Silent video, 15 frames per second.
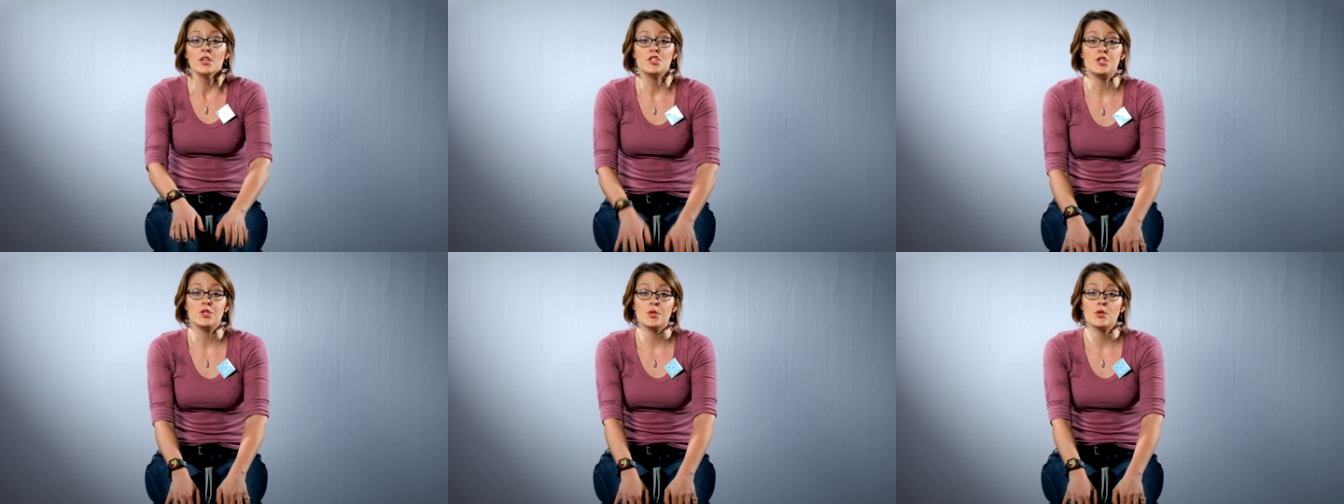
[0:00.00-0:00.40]

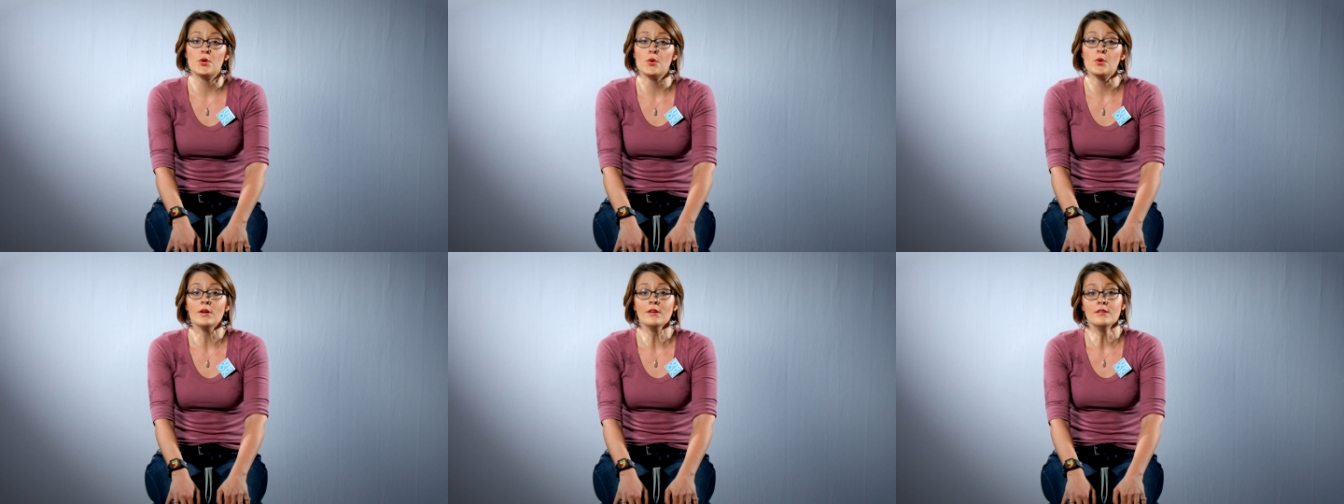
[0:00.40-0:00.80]

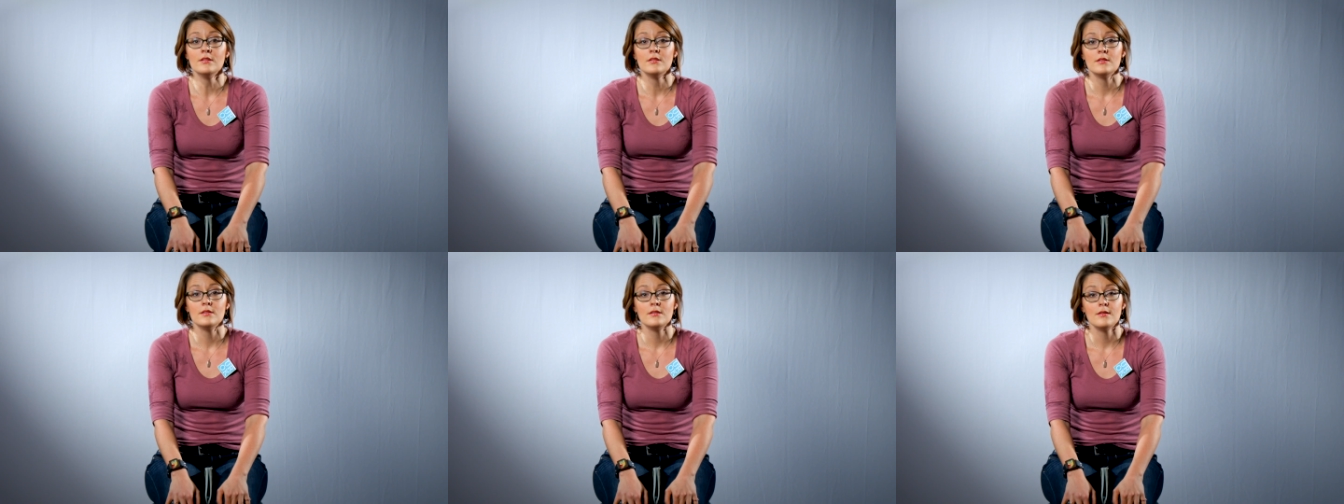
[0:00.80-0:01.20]
Do
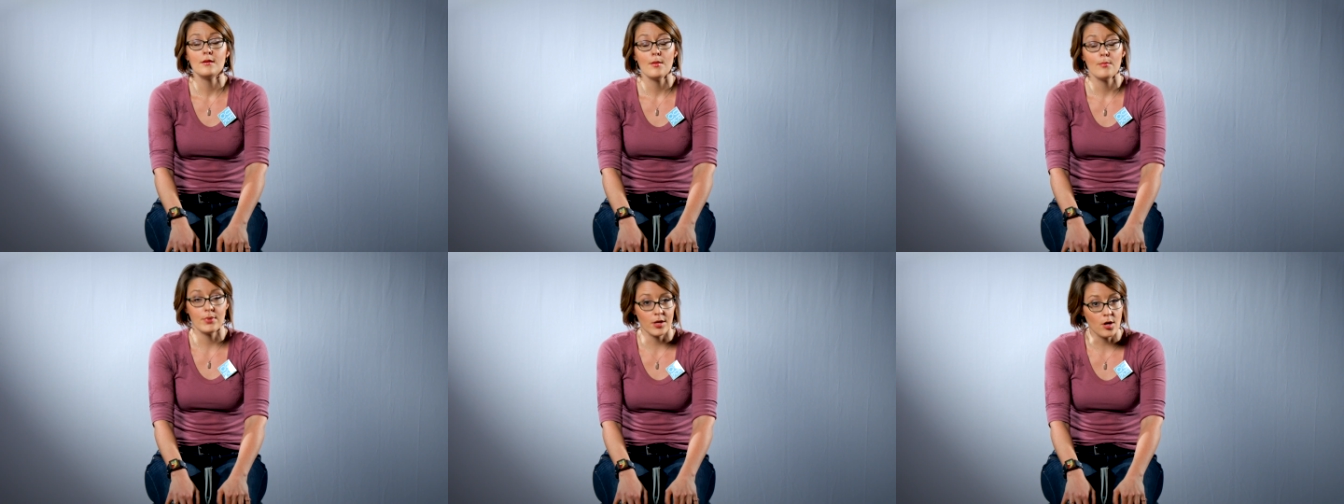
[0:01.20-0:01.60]

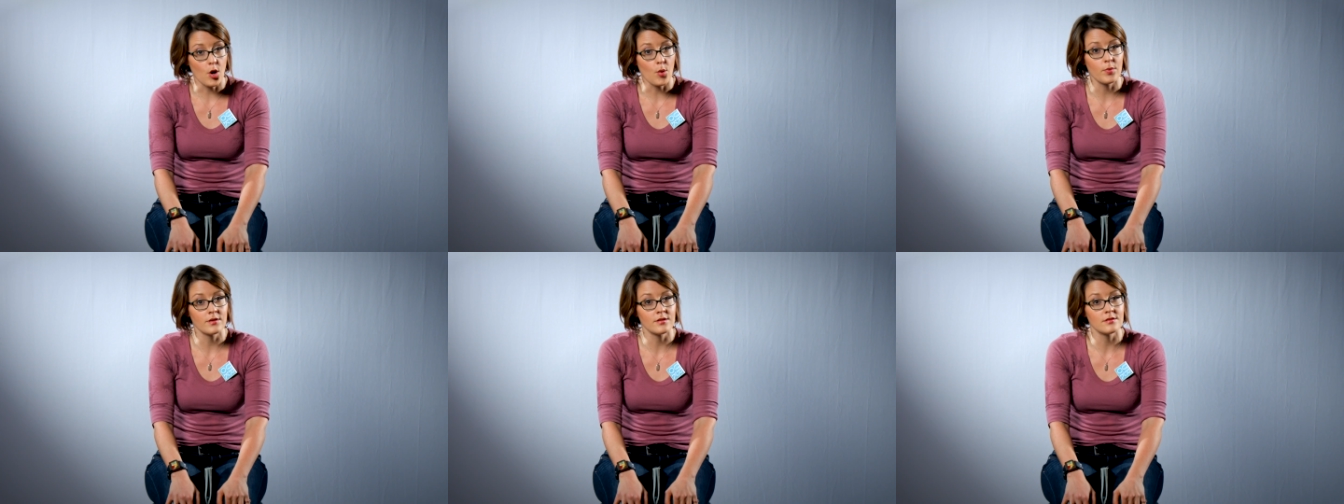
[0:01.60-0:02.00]
be
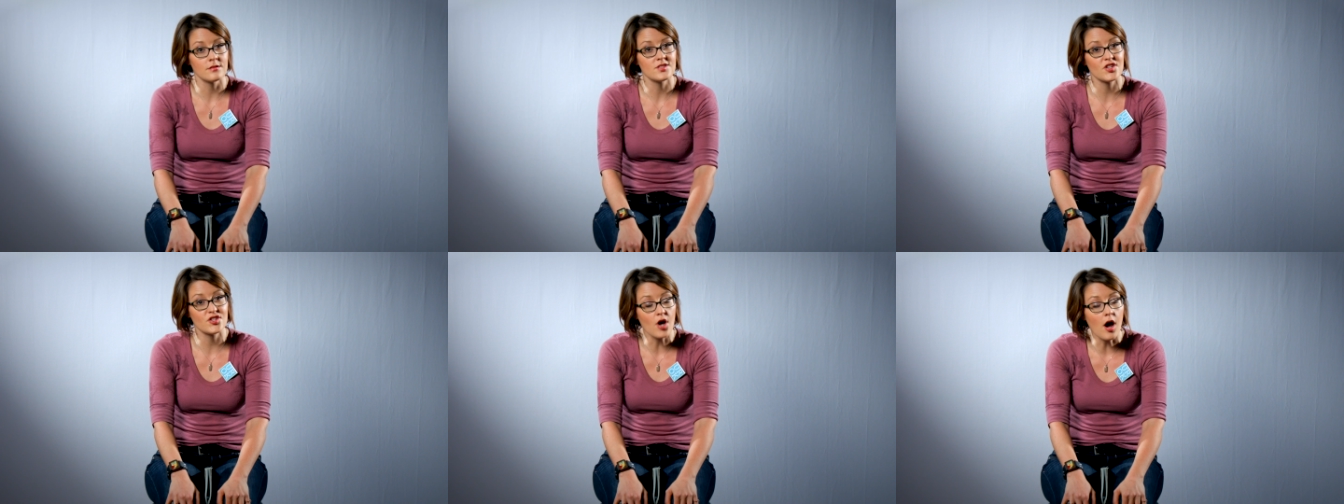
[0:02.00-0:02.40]
open
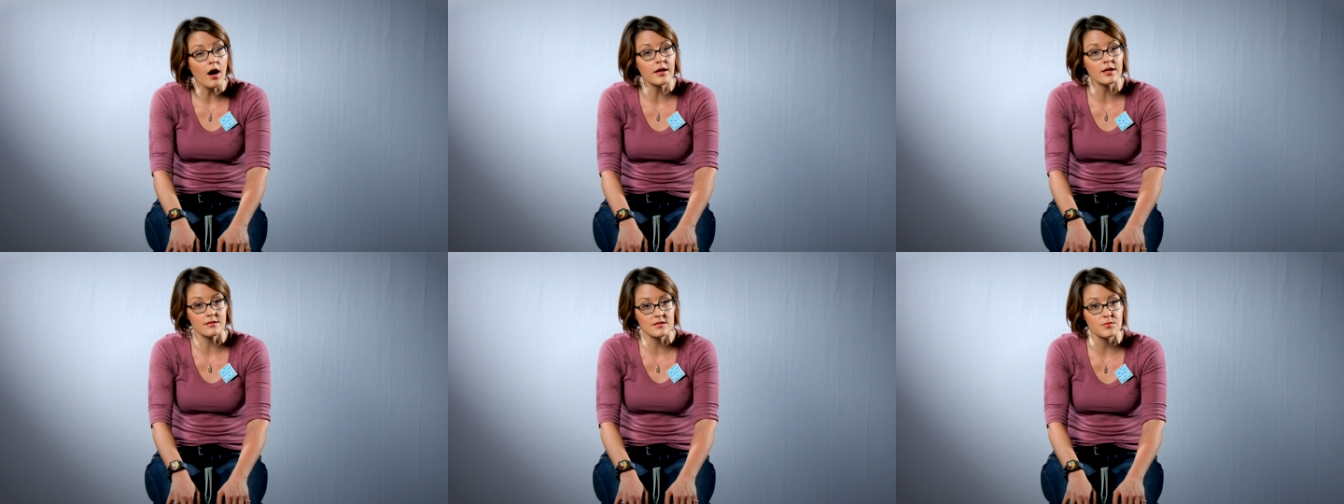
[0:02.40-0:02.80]
to
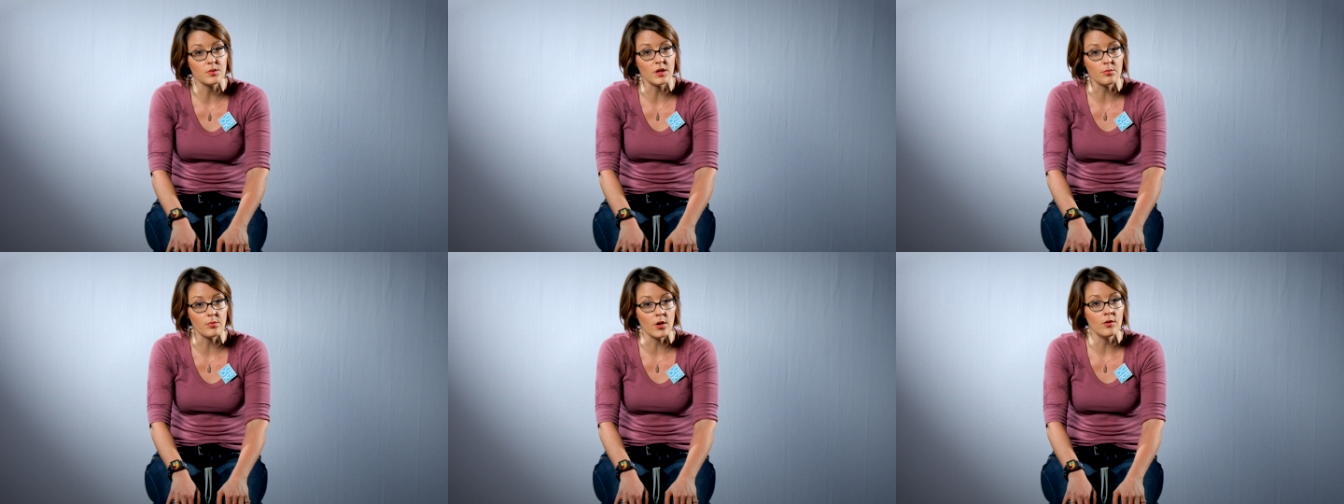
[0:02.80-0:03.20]
talking to
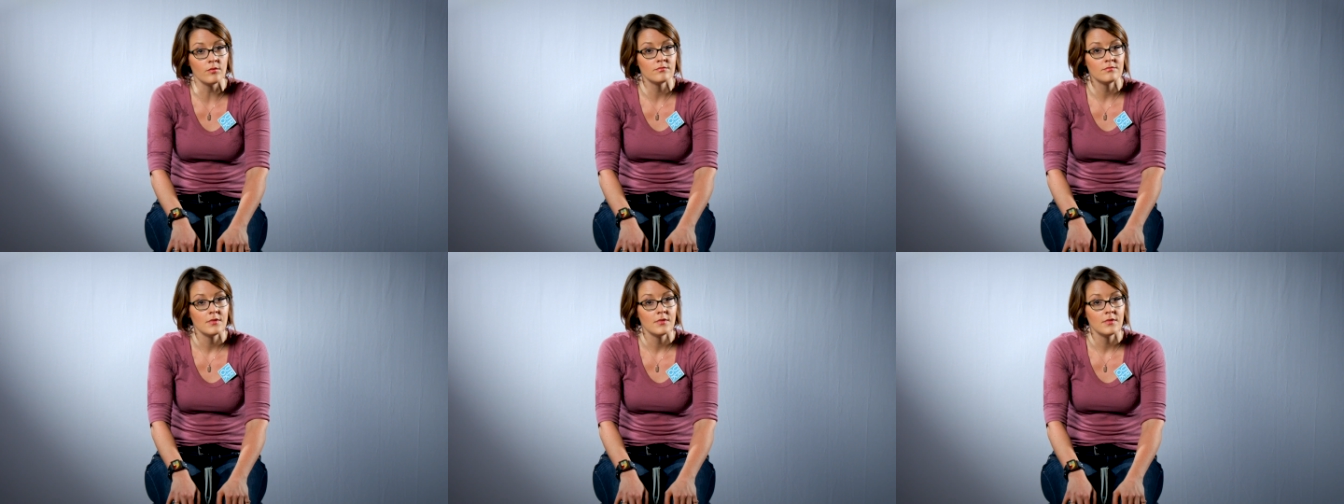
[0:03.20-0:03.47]
people,